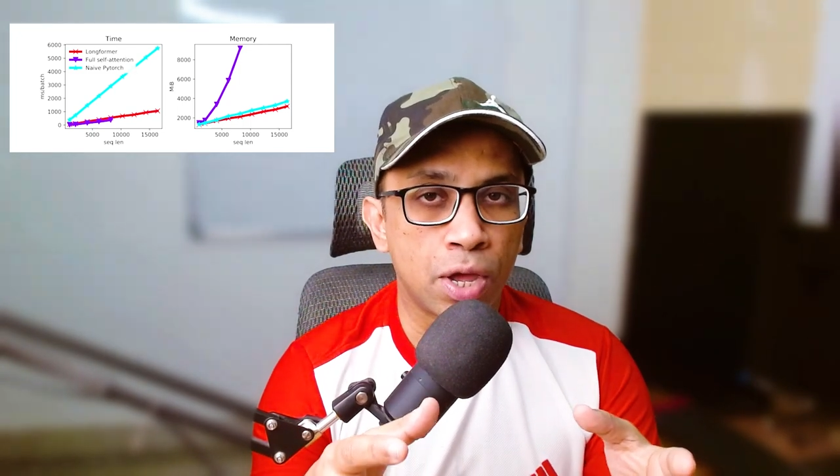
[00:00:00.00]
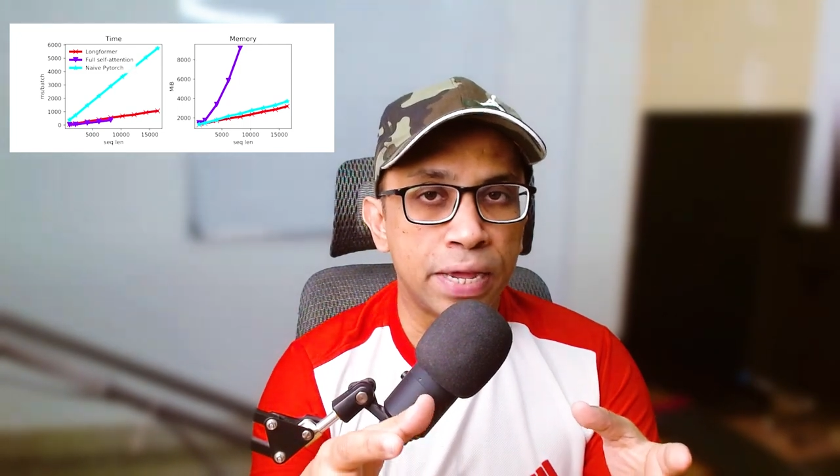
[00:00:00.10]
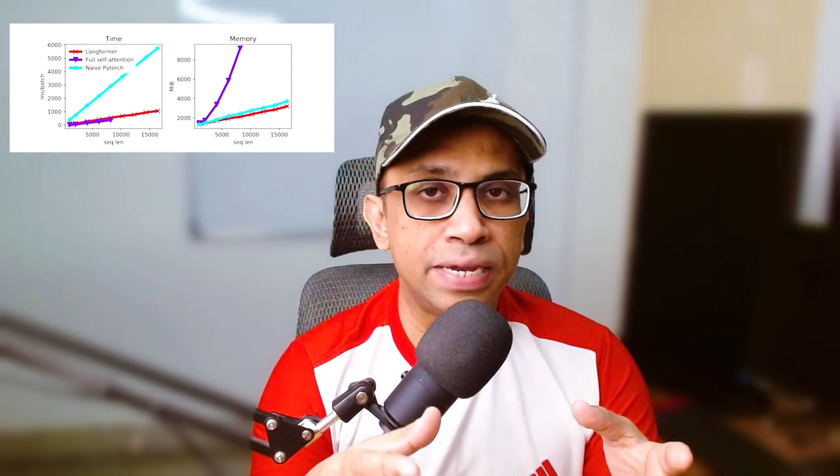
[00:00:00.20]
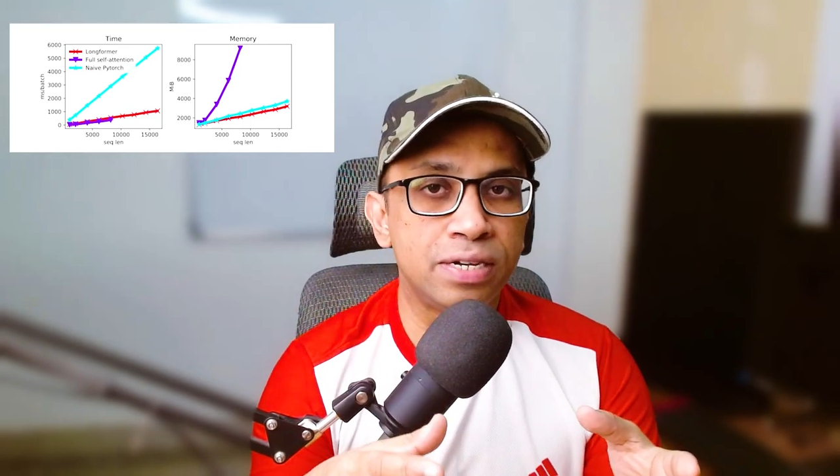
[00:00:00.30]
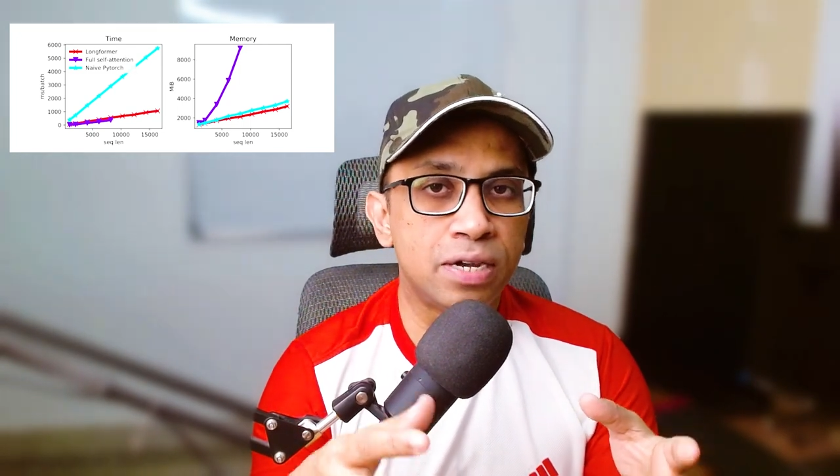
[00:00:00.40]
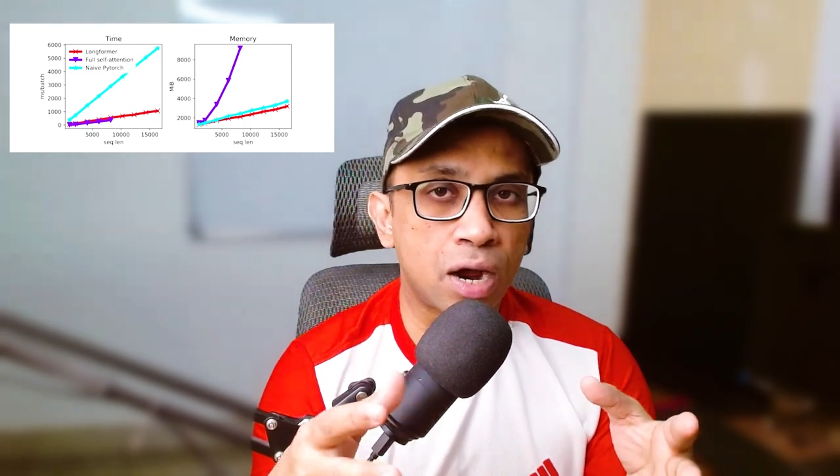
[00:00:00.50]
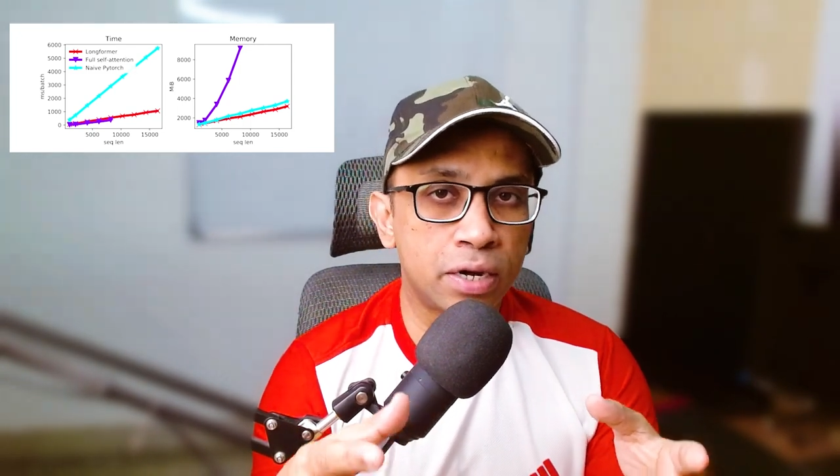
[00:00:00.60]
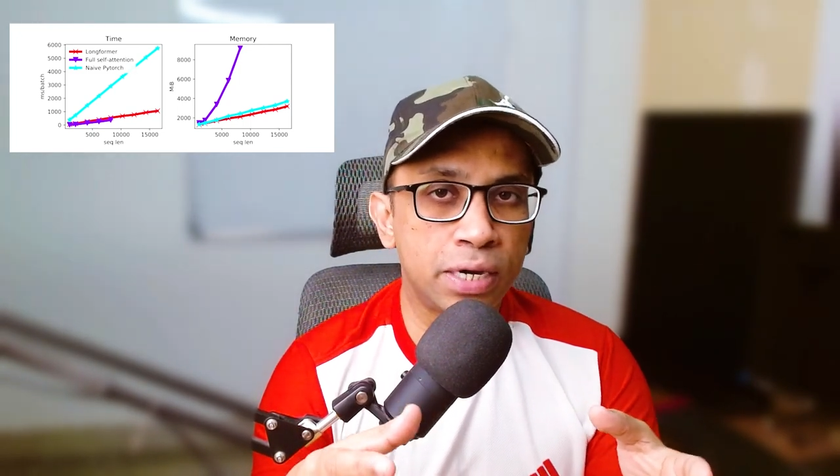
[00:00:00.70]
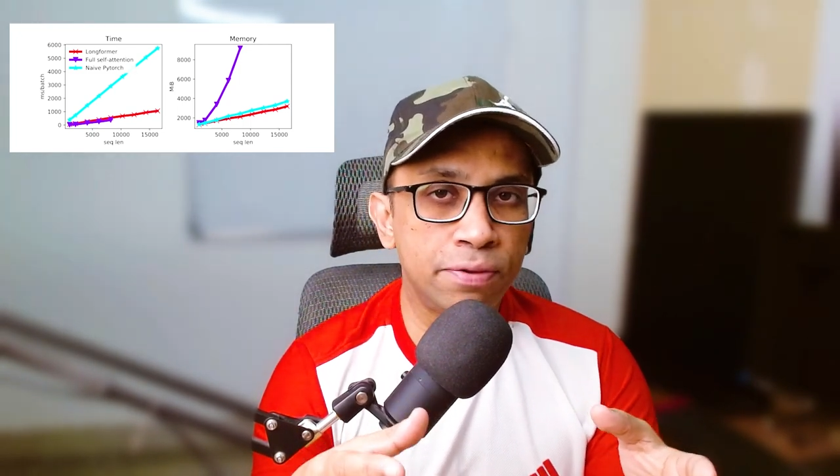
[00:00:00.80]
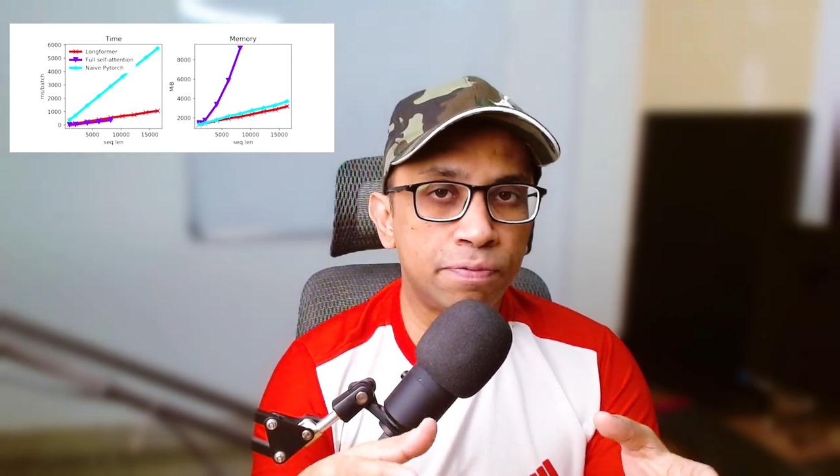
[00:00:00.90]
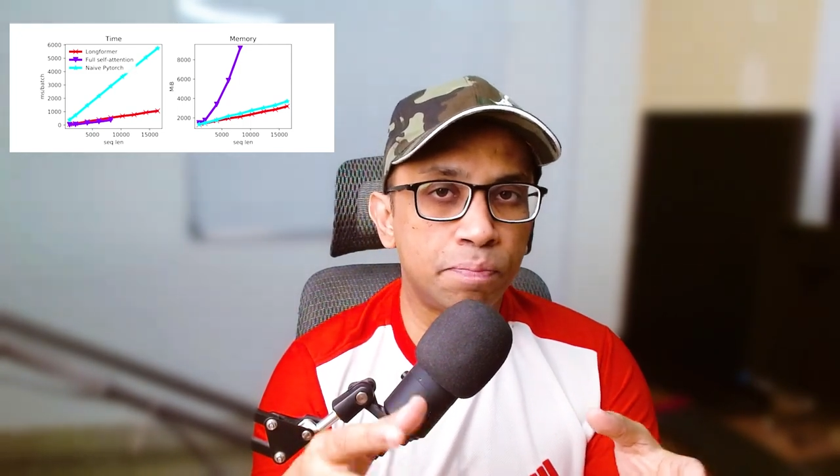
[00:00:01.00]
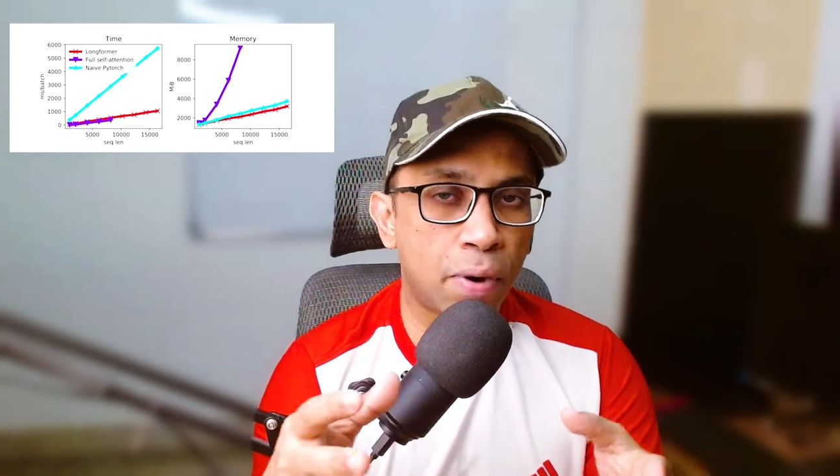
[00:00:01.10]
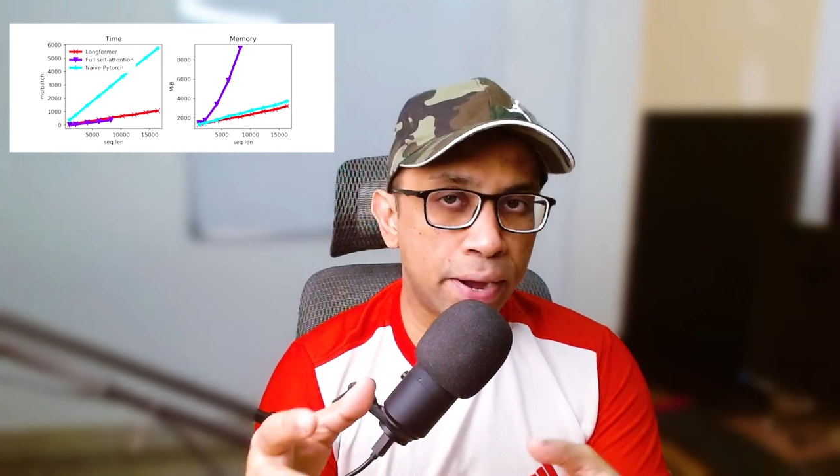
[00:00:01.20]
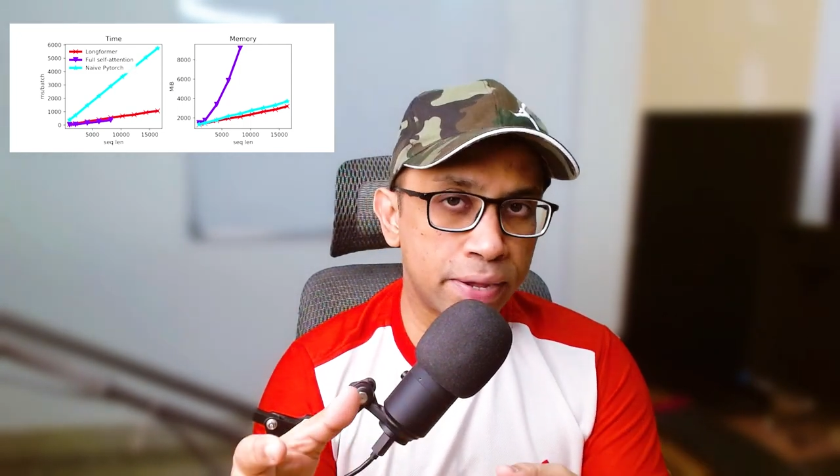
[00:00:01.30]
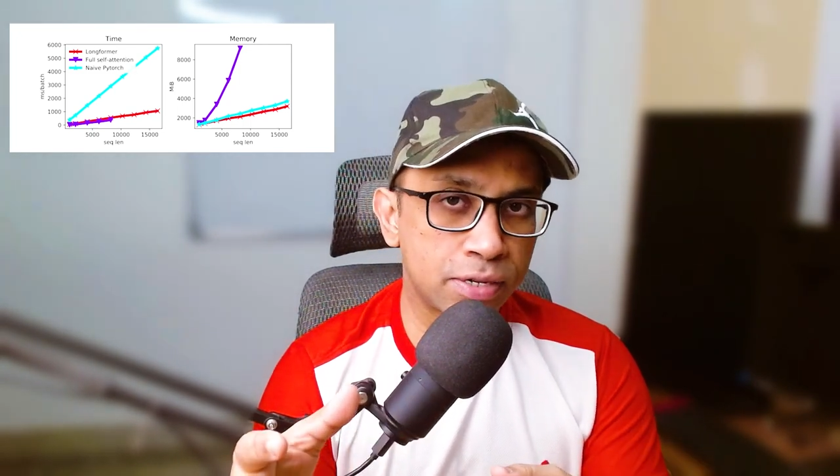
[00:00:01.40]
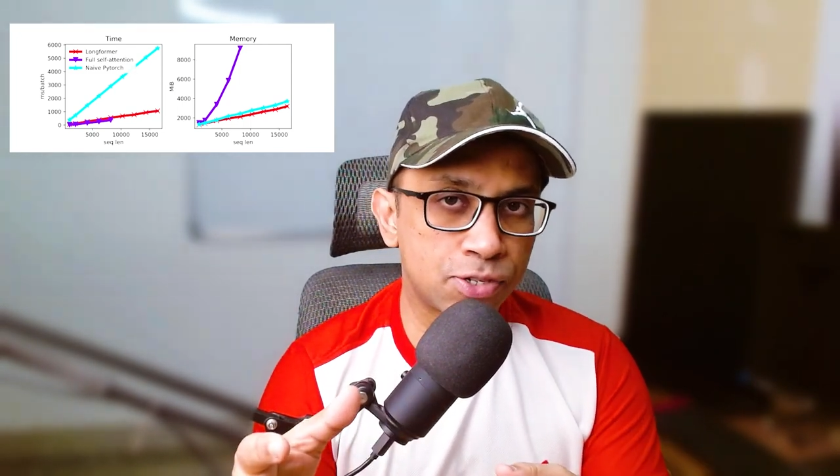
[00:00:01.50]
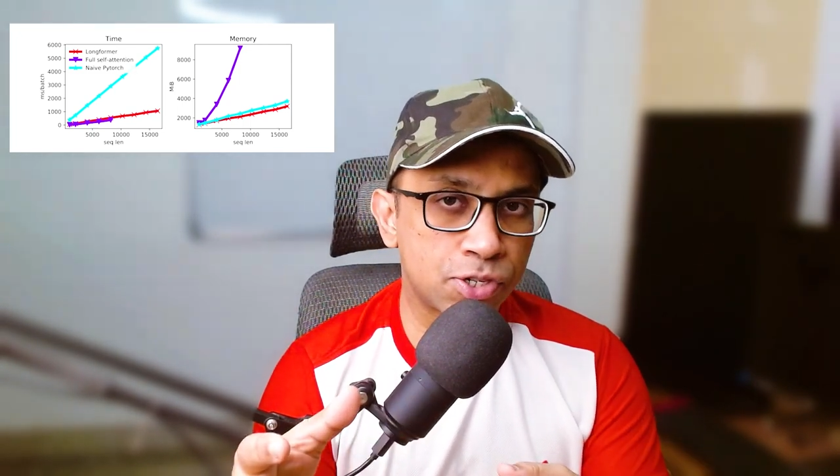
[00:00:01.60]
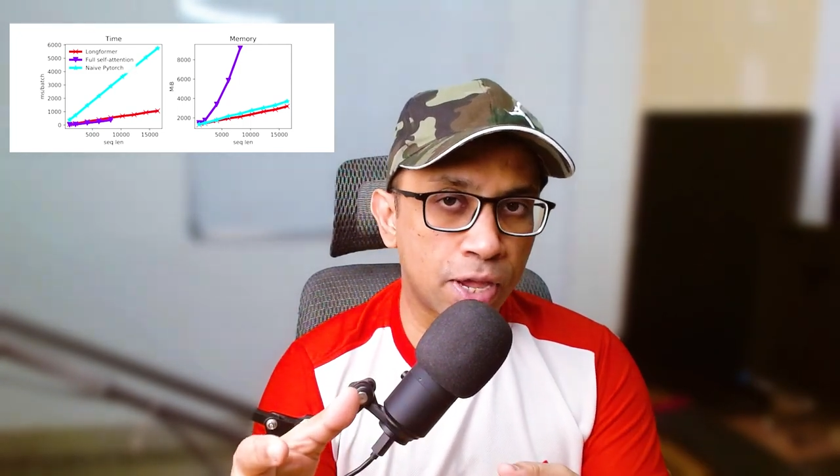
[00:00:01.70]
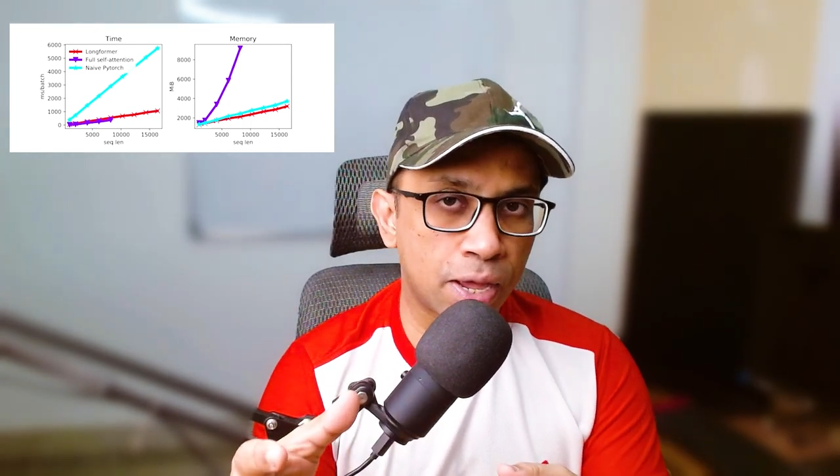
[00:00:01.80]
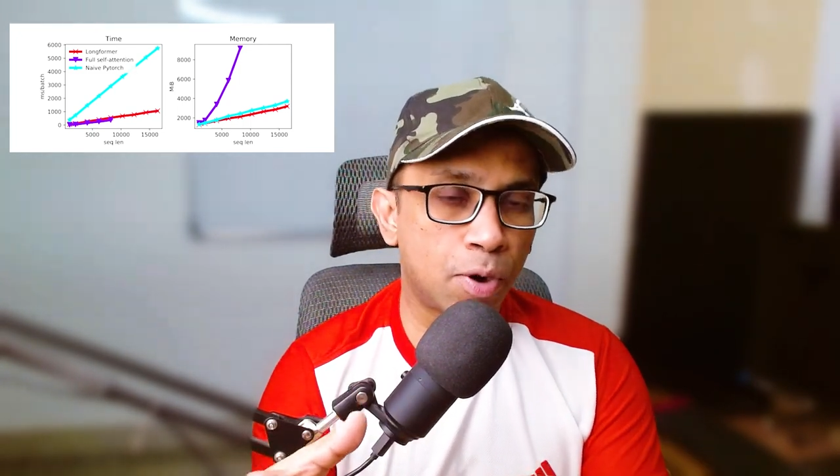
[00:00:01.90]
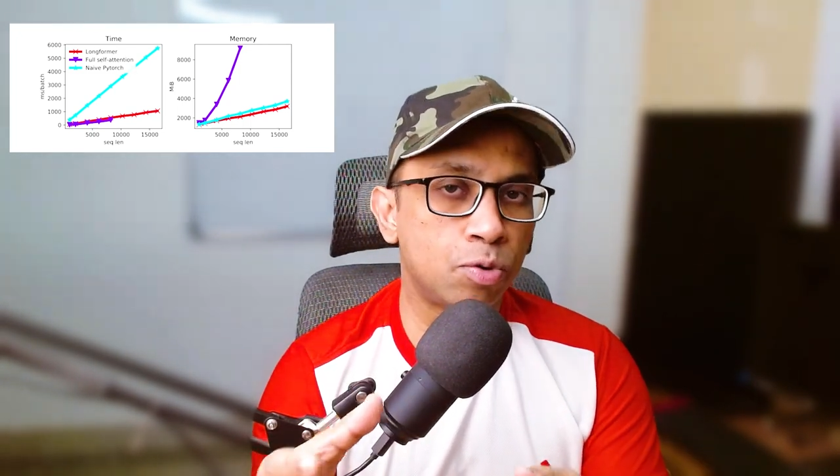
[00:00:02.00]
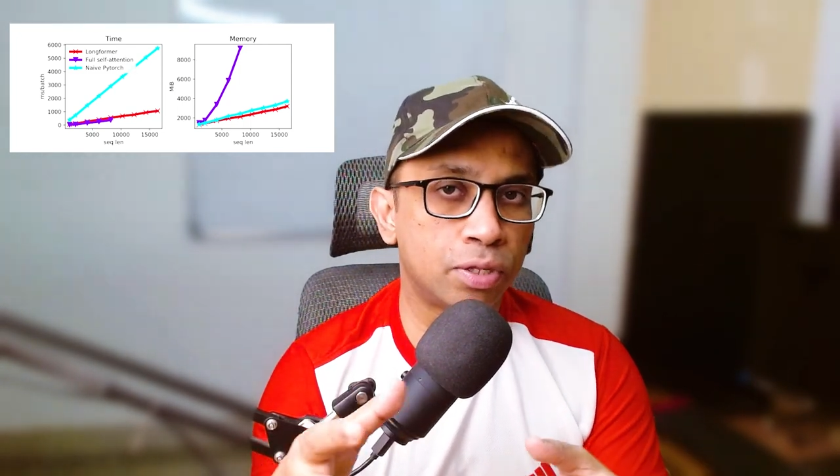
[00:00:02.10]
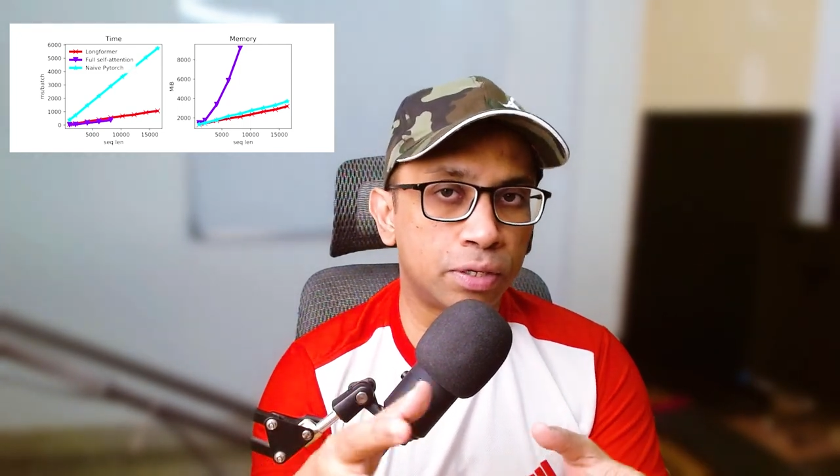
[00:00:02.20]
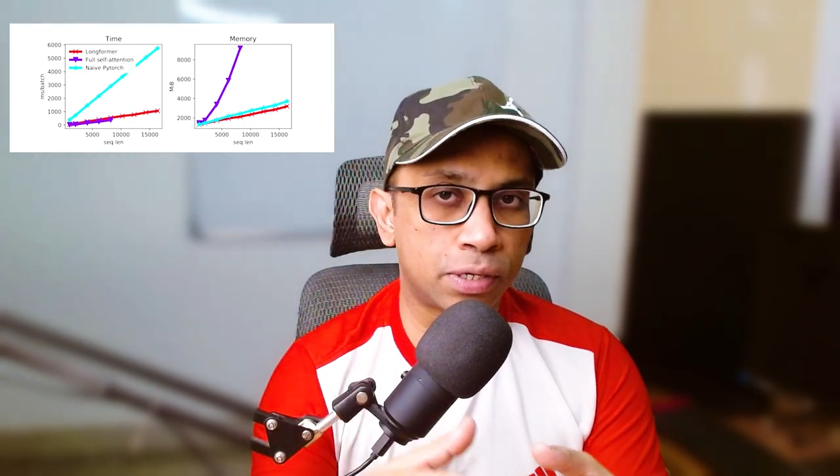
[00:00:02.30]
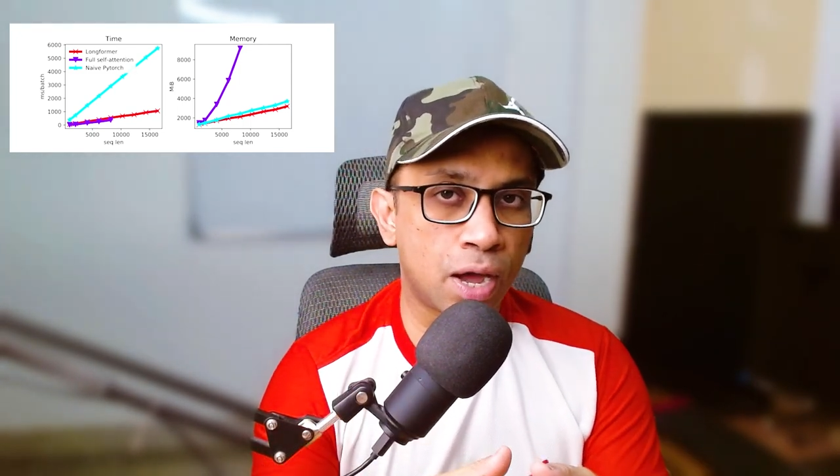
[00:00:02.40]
inductive bias about the